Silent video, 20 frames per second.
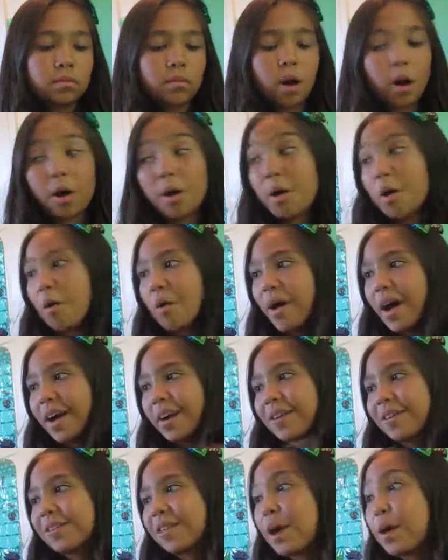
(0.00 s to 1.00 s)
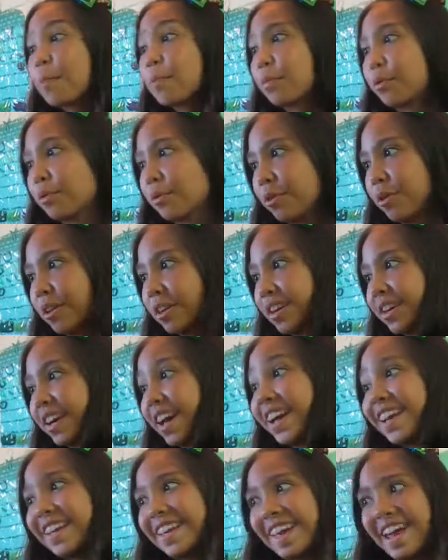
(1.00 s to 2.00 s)
Oh, I heard that Brooke
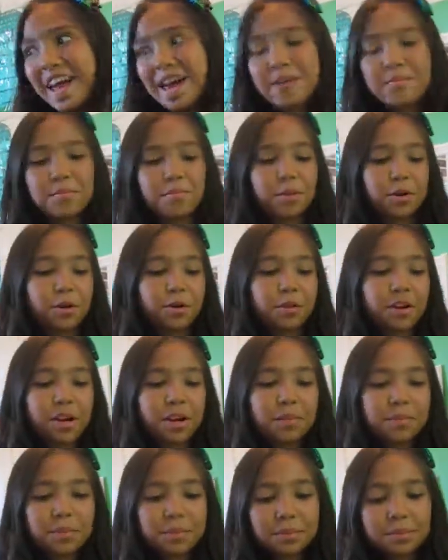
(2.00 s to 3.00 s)
and Ken broke up.